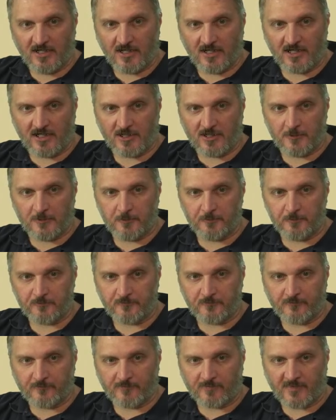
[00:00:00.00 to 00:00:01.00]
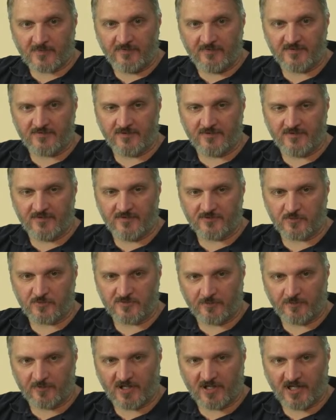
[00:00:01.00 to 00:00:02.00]
And this was
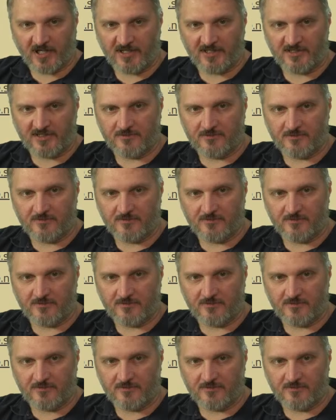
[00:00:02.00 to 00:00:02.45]
something I did